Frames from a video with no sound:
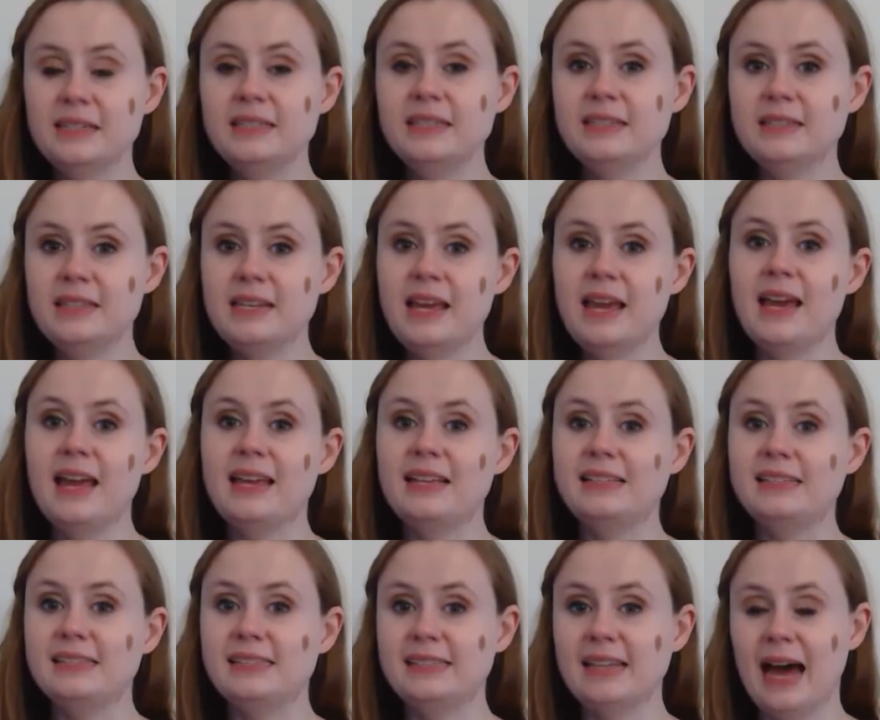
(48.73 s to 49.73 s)
This is the
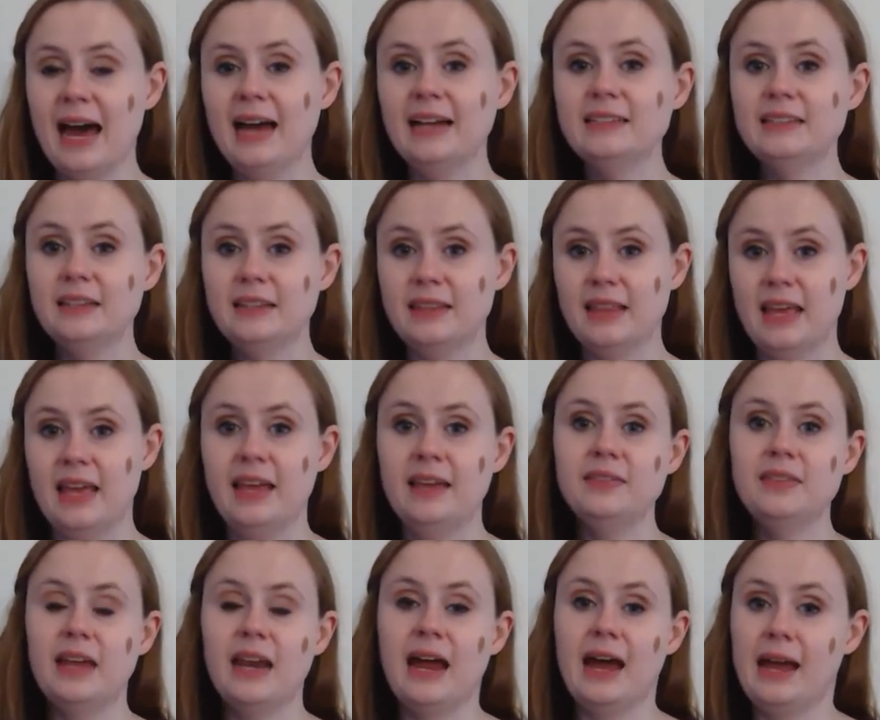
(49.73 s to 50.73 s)
exact
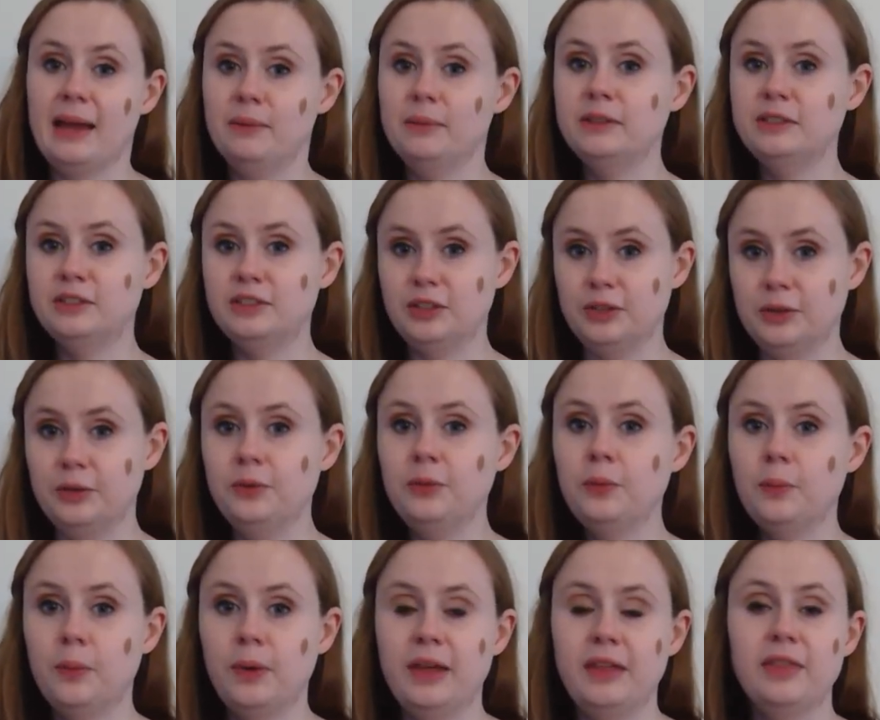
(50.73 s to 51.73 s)
thing that I would do
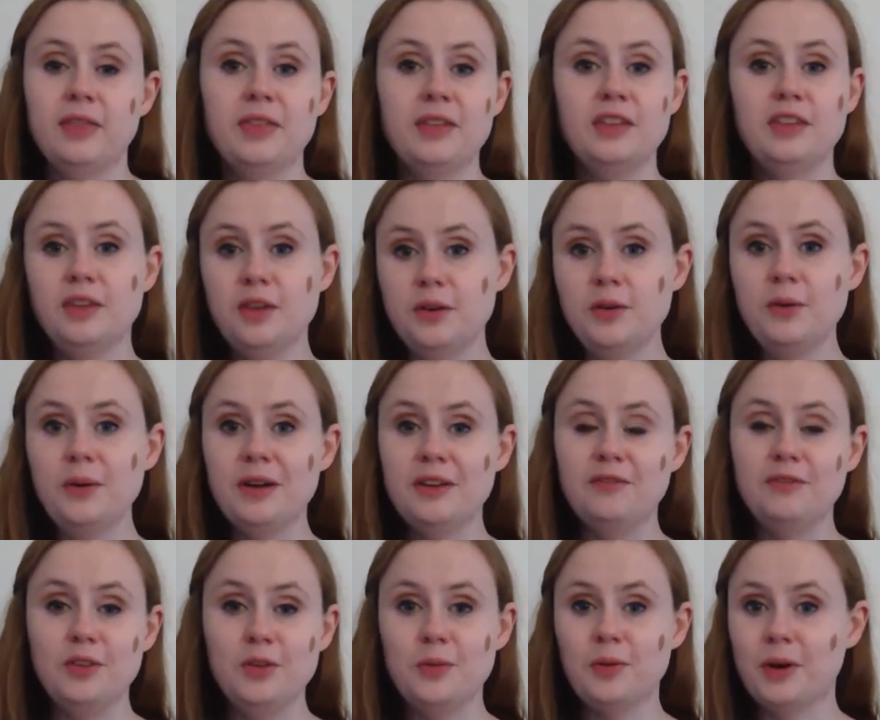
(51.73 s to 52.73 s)
with you
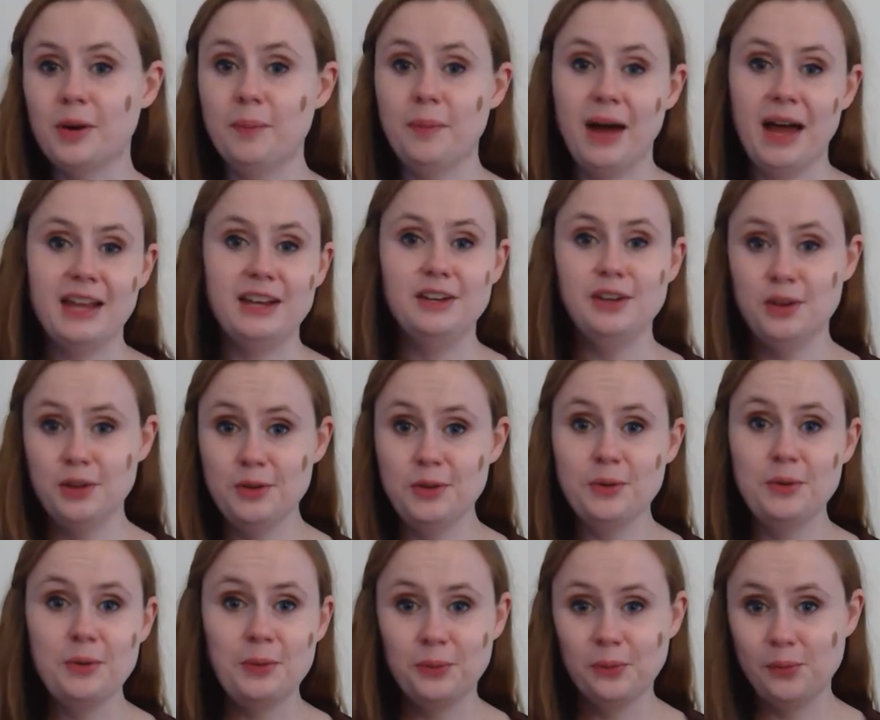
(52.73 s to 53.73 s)
if you were my new
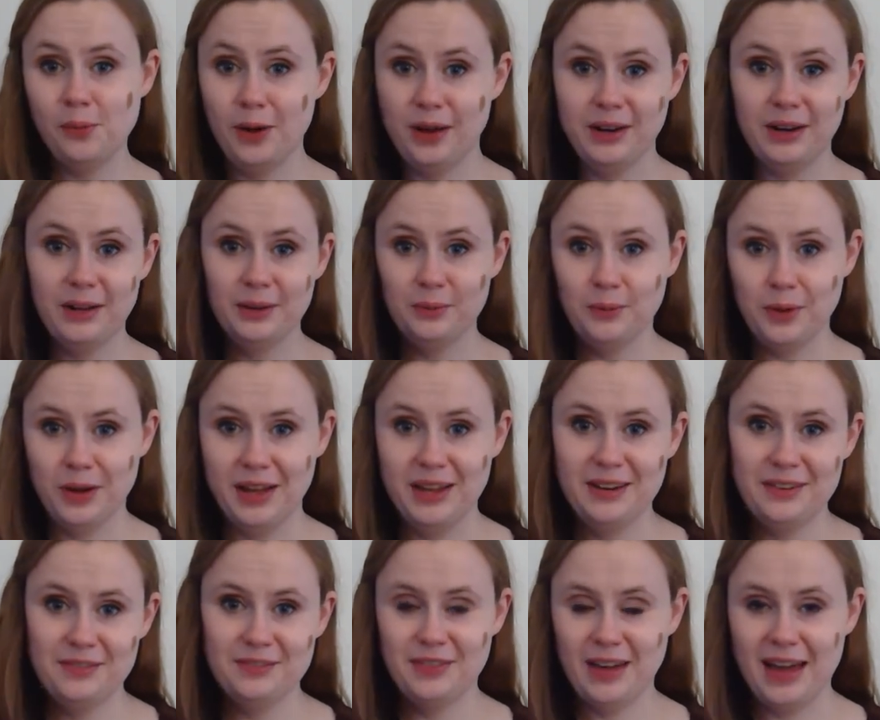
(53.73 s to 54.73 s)
one-on-one
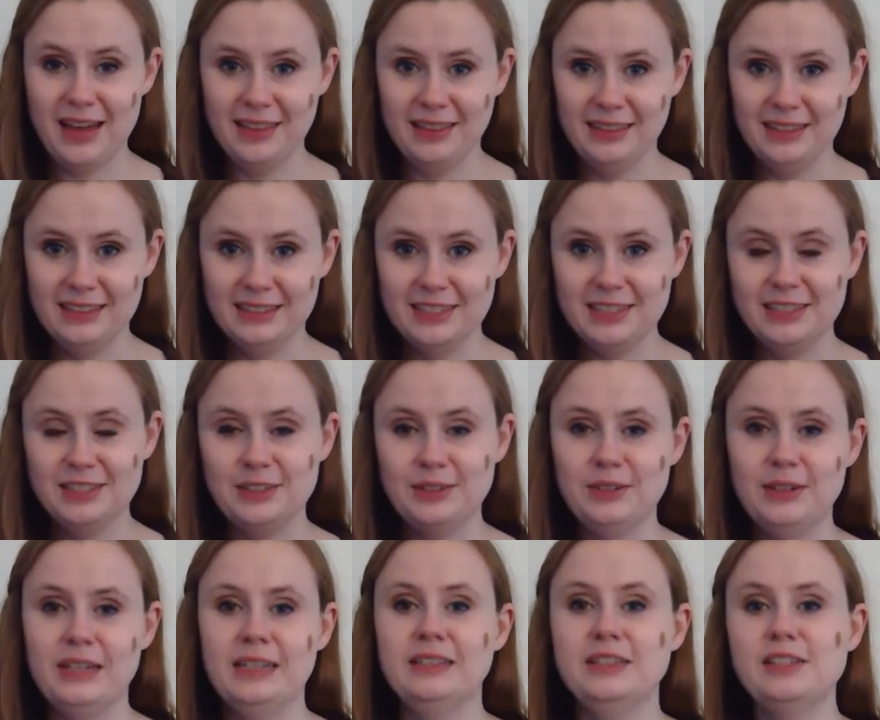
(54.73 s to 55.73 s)
-on -one violin
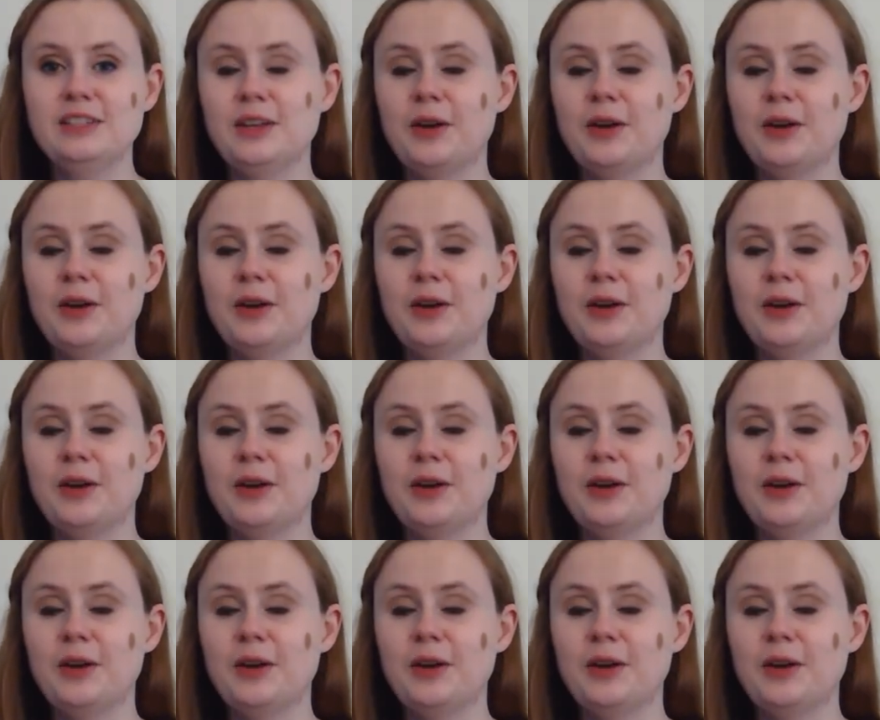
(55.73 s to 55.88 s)
student.